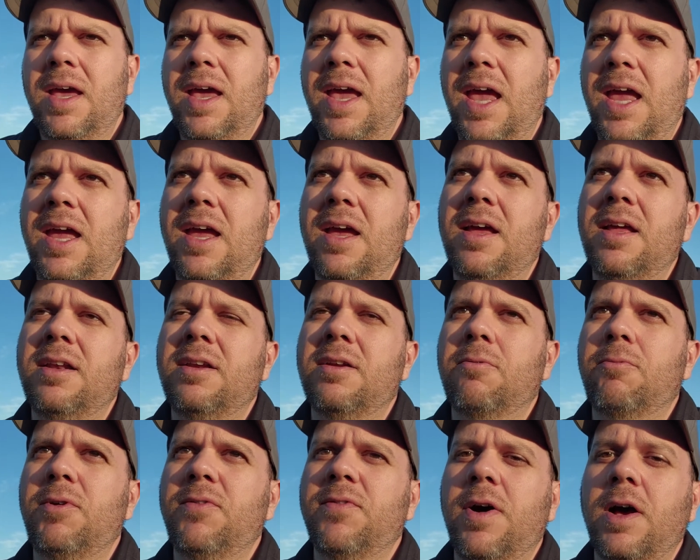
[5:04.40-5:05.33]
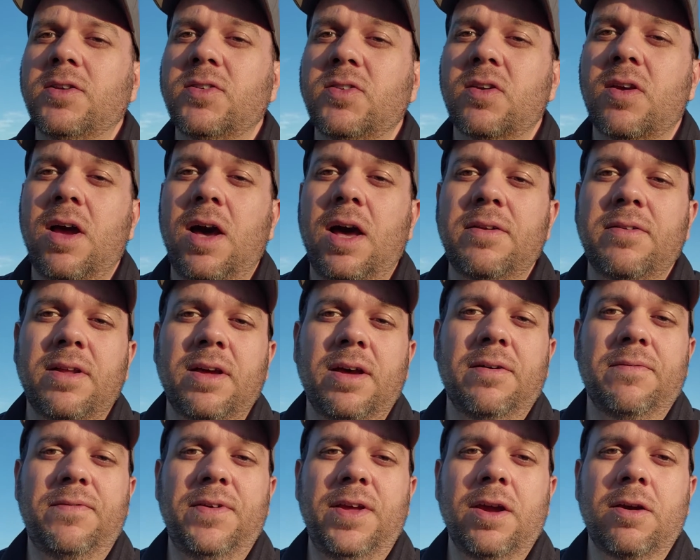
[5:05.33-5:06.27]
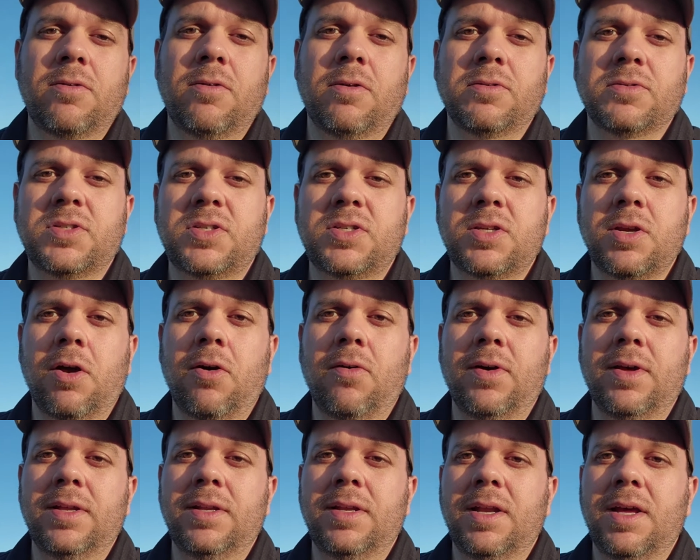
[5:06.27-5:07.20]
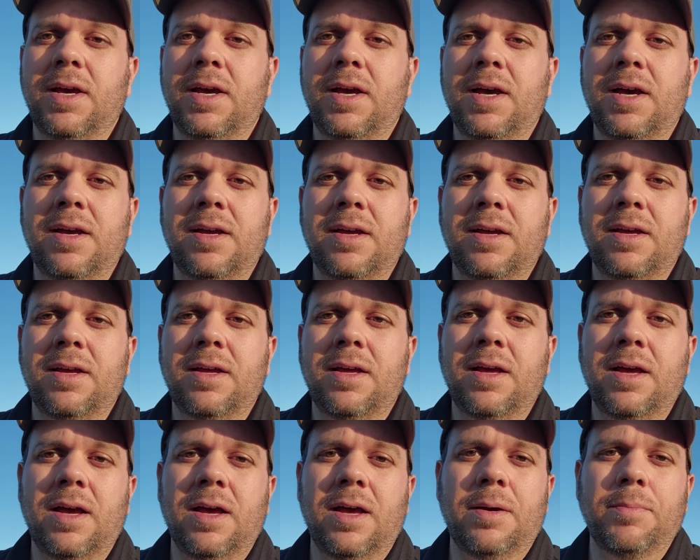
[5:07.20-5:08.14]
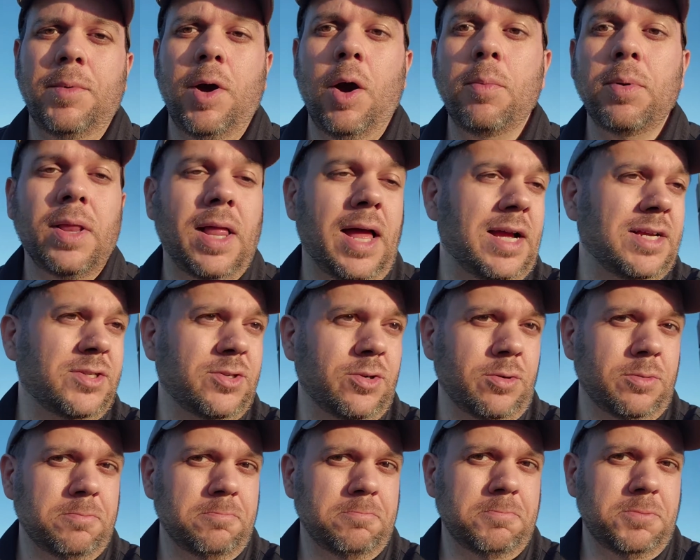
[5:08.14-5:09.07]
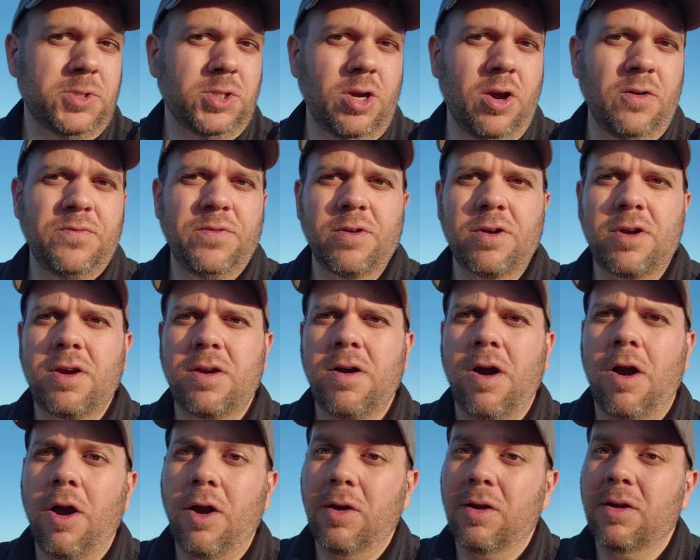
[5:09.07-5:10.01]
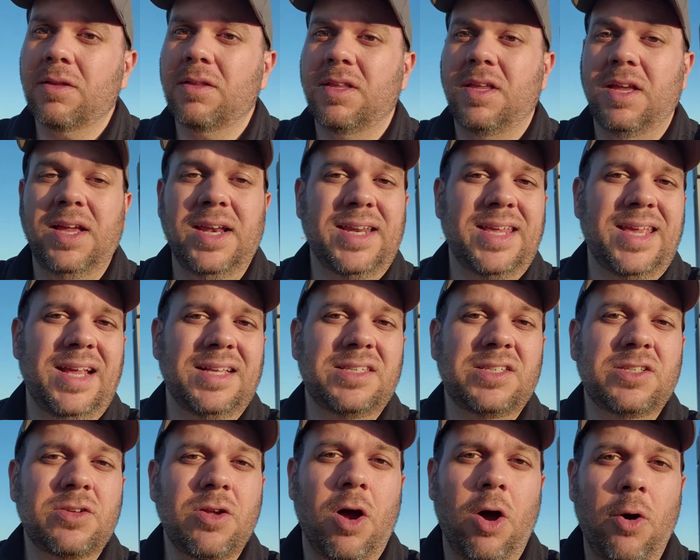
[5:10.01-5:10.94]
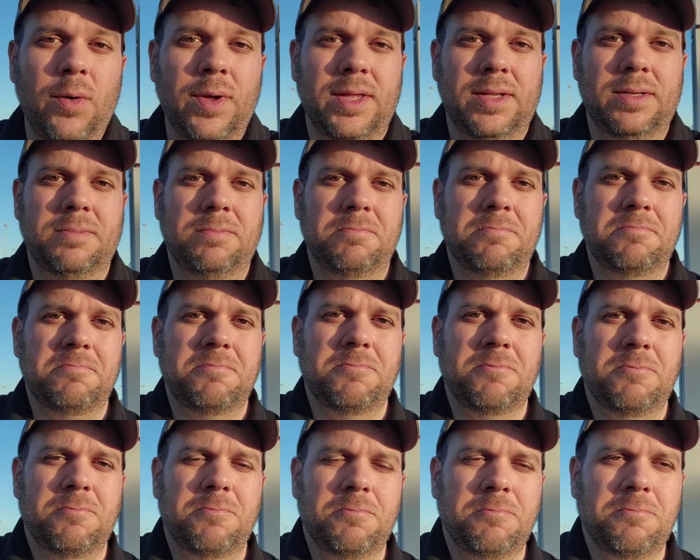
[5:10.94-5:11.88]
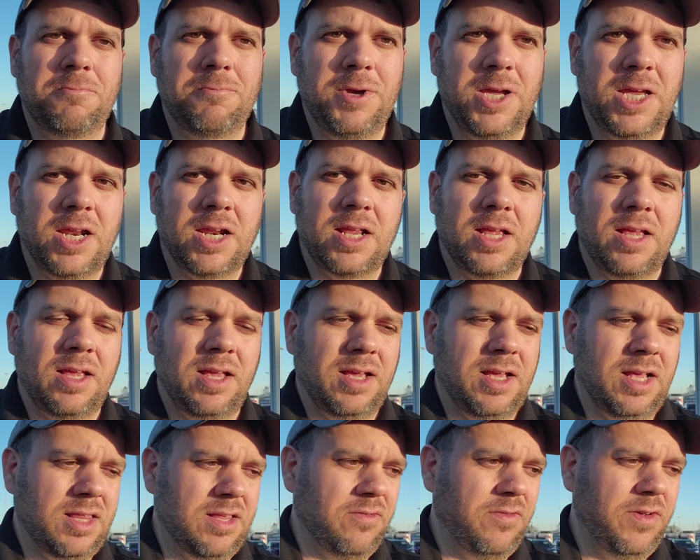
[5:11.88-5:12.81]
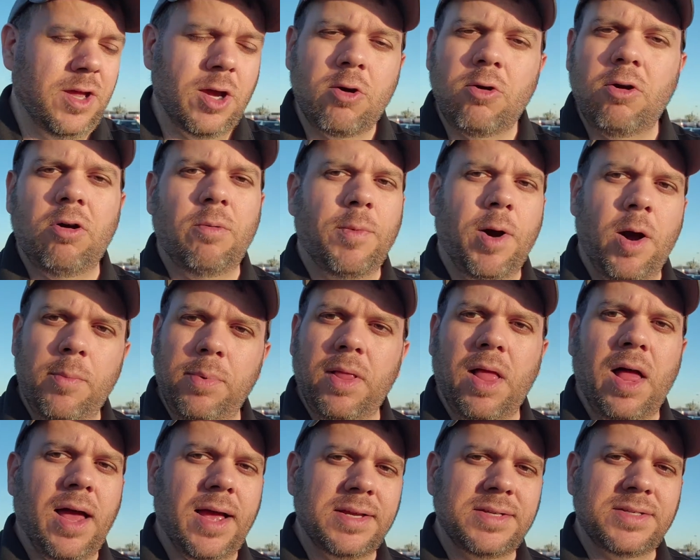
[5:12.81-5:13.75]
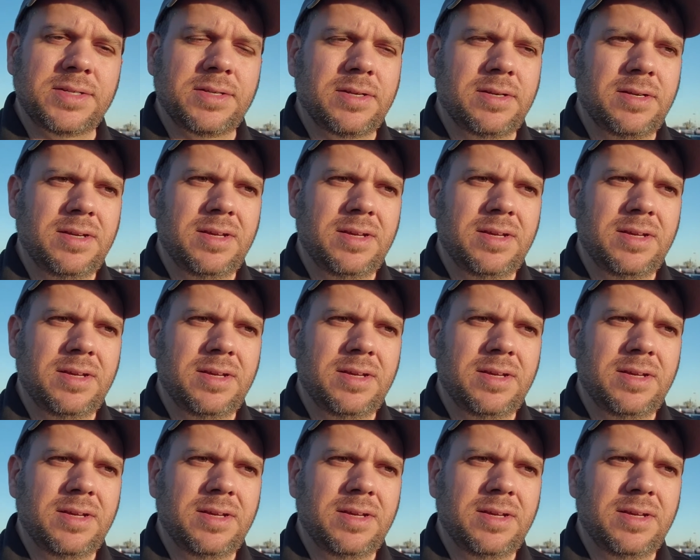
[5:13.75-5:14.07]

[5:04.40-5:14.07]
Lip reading: And we've also got a vehicle stolen mobilizer. So if your car did get stolen, we could get the vehicle immobilized.